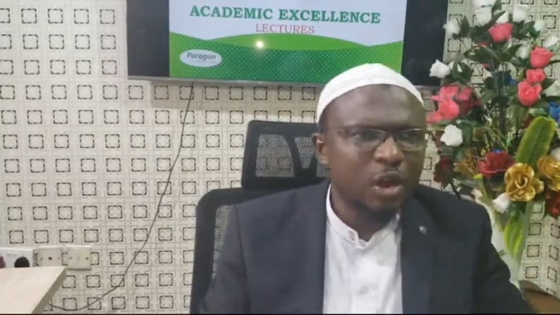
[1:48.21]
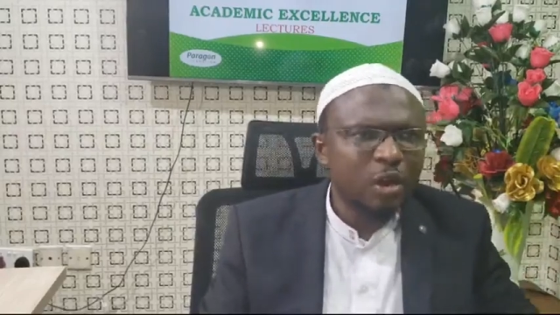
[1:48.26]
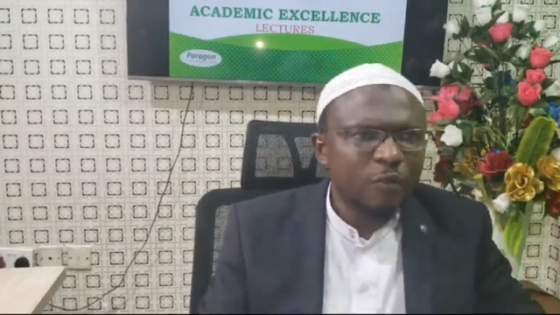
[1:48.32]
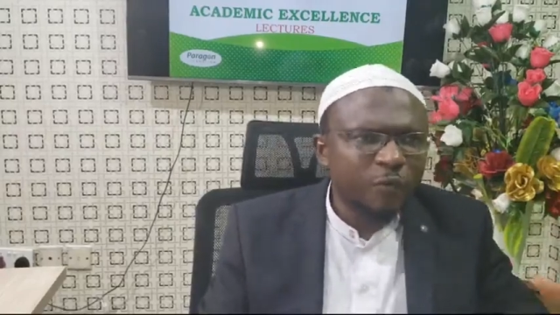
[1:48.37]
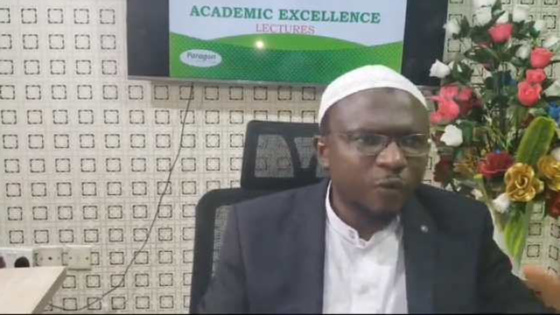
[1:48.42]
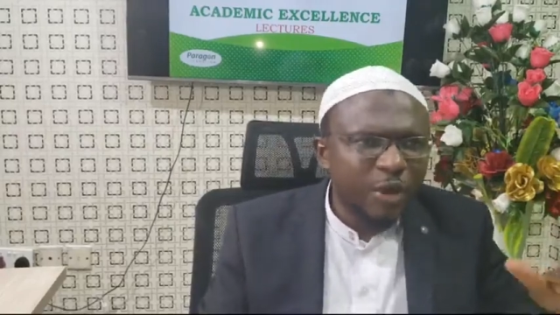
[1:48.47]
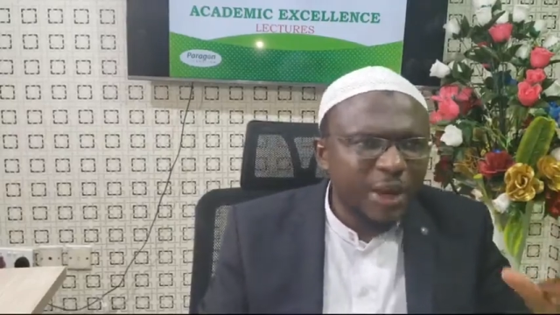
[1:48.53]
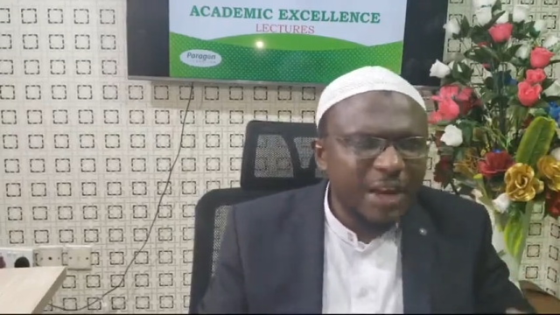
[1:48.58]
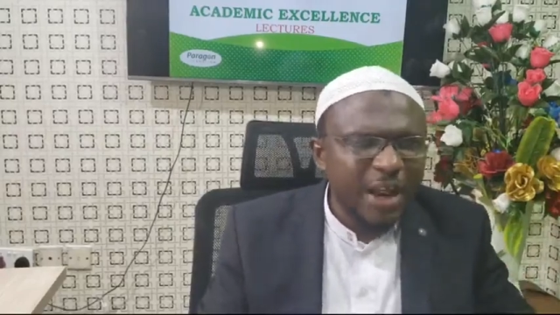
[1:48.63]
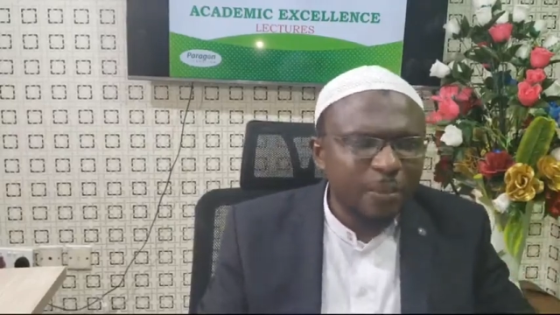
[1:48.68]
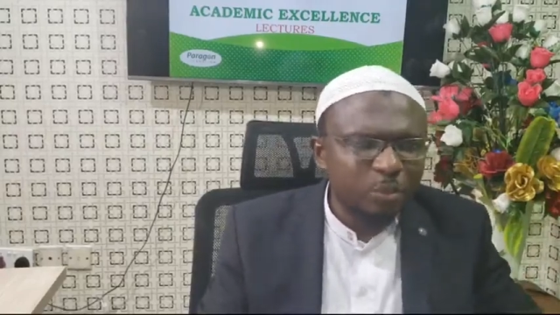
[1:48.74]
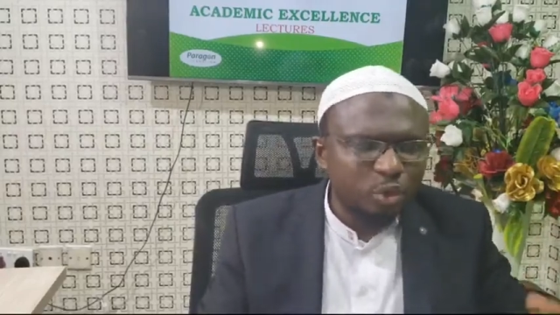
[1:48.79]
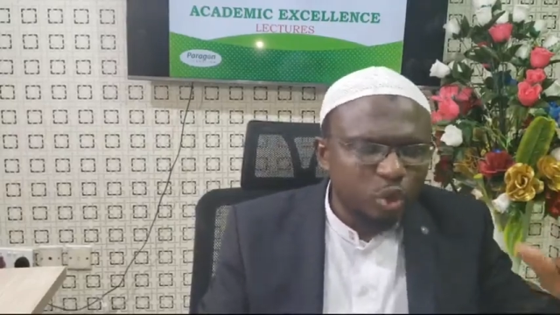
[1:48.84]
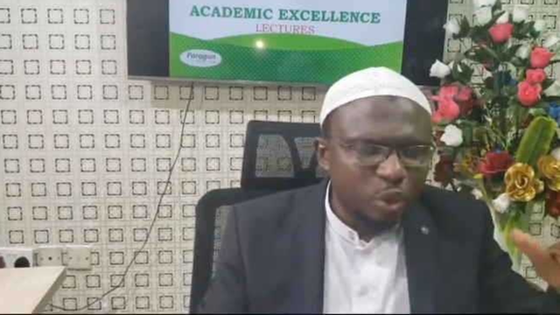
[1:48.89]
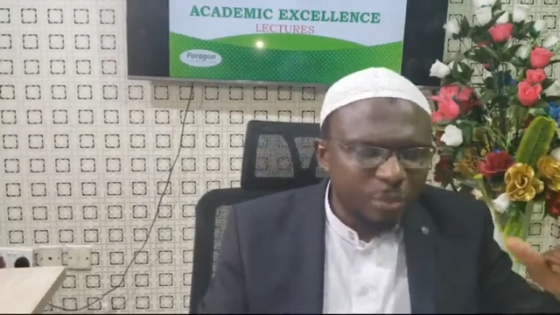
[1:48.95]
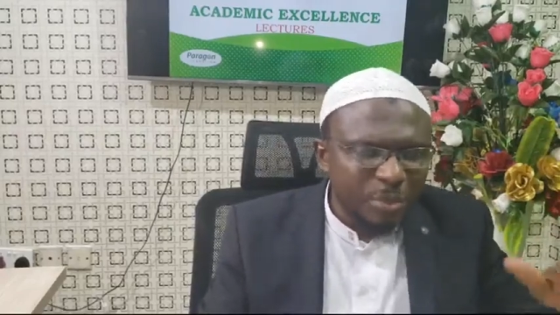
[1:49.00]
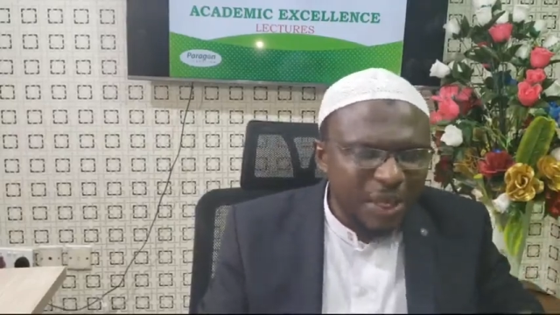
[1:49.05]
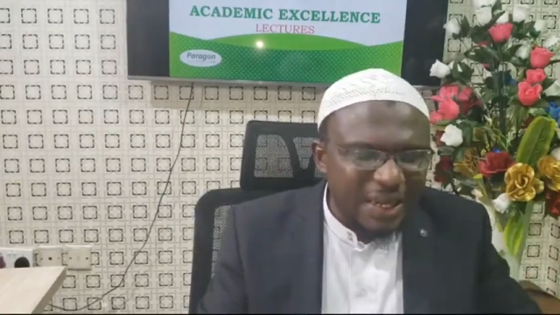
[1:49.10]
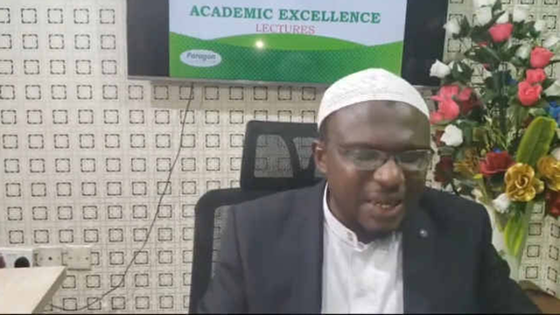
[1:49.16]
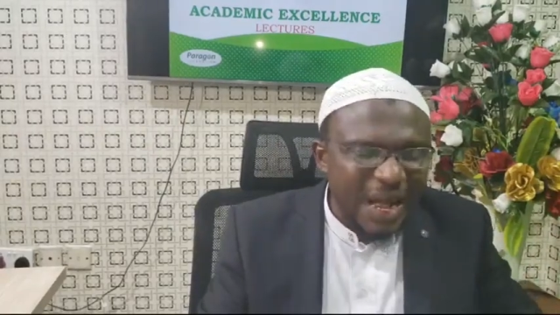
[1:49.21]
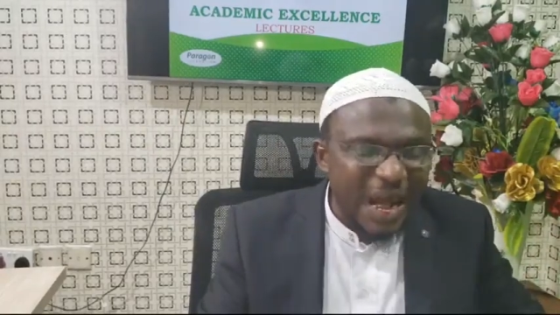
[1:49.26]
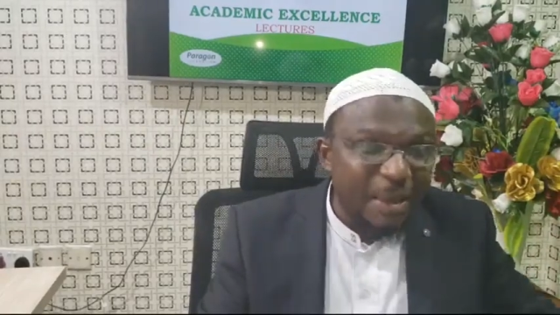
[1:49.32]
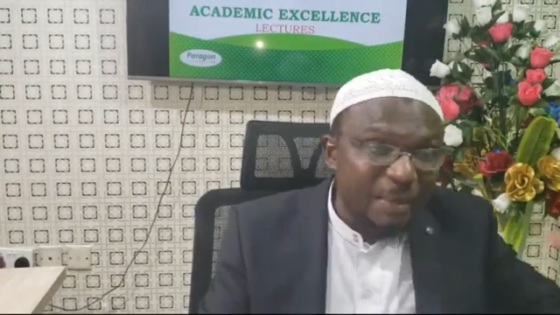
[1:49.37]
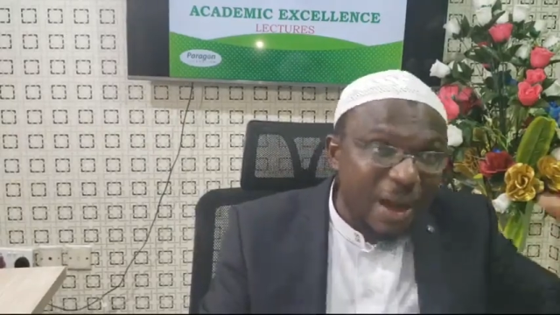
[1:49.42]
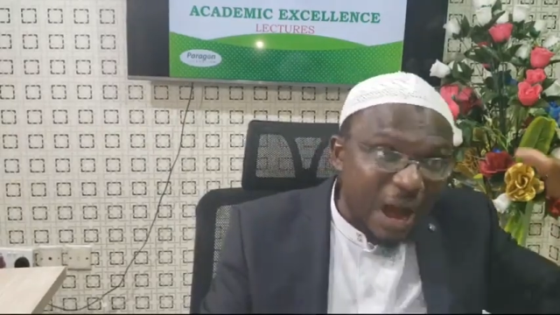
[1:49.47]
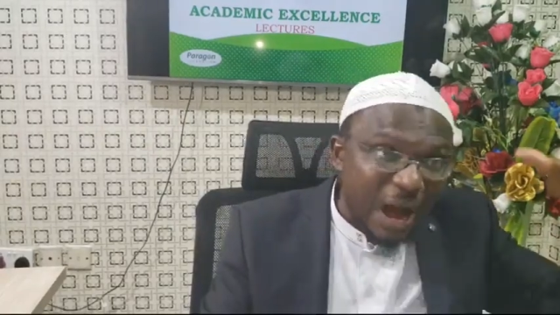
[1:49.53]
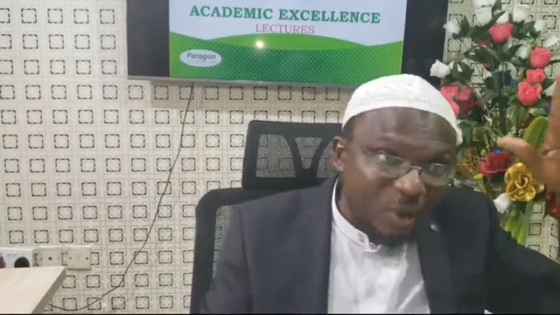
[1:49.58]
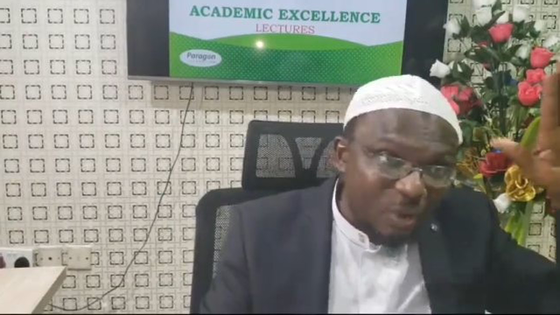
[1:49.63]
for them to
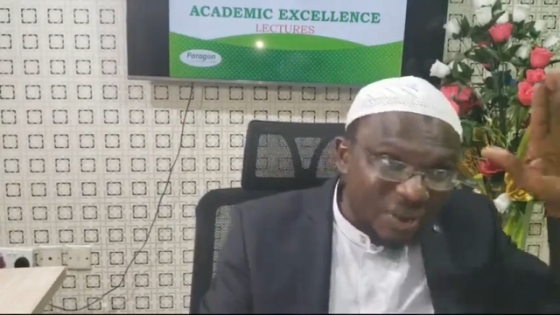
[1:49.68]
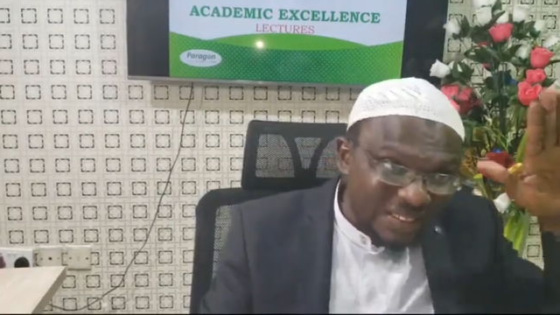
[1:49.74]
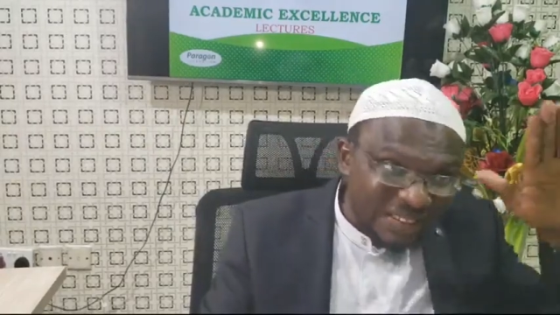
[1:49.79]
become our